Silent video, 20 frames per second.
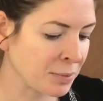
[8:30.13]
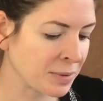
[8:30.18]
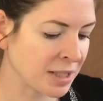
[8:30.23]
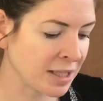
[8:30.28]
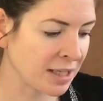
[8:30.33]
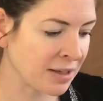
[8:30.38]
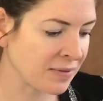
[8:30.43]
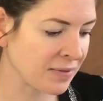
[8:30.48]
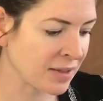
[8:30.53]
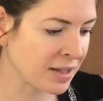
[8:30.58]

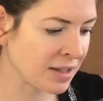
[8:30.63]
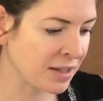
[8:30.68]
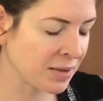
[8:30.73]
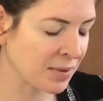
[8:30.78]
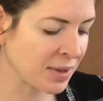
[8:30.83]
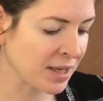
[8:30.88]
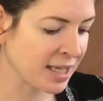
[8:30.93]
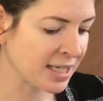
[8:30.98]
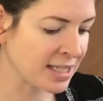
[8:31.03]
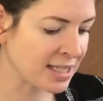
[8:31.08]
leave in the
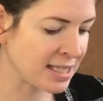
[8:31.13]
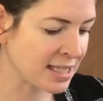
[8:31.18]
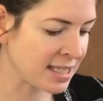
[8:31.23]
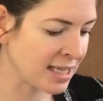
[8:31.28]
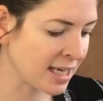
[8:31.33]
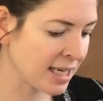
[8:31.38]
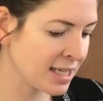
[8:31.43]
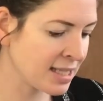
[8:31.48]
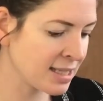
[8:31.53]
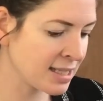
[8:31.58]
United
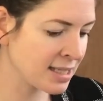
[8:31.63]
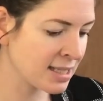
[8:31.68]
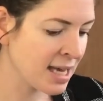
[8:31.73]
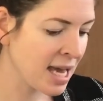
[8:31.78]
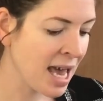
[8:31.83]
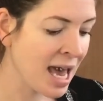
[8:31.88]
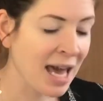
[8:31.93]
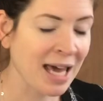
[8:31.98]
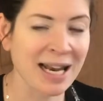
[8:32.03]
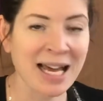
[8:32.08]
States,
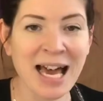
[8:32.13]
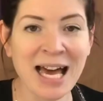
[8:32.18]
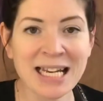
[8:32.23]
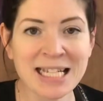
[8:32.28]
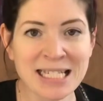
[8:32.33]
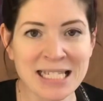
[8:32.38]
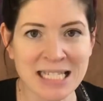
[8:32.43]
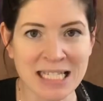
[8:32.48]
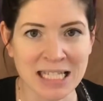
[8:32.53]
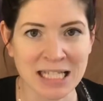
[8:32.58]
and I
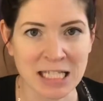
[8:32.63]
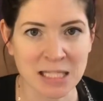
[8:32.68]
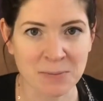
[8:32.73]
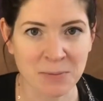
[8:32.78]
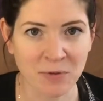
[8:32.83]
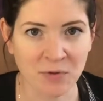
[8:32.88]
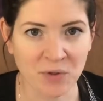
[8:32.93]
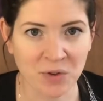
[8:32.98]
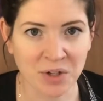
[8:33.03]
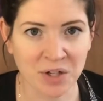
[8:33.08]
hadn't seen these
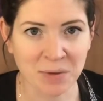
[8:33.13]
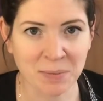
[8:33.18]
before.